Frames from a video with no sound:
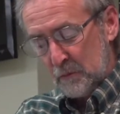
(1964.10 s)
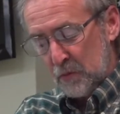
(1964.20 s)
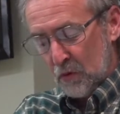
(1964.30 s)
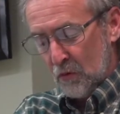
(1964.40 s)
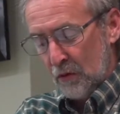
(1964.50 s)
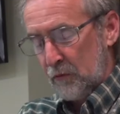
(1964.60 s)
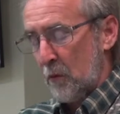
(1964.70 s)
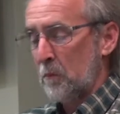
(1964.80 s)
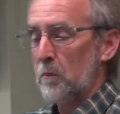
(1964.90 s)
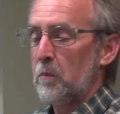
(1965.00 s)

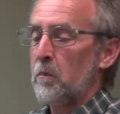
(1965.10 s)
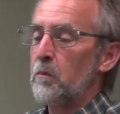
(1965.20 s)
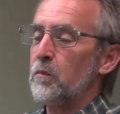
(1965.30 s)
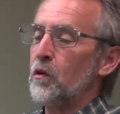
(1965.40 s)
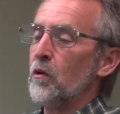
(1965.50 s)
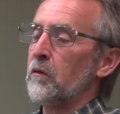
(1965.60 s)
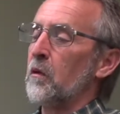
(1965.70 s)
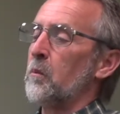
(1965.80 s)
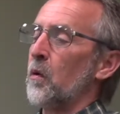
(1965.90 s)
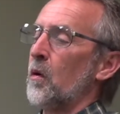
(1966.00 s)
beautiful,
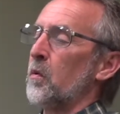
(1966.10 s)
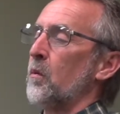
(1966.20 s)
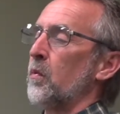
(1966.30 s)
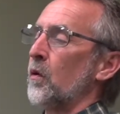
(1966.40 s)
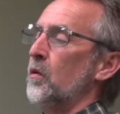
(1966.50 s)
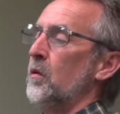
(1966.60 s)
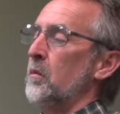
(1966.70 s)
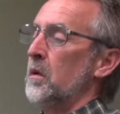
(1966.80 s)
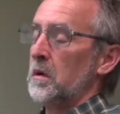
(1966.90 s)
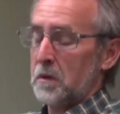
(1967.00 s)
beautiful purple bloom.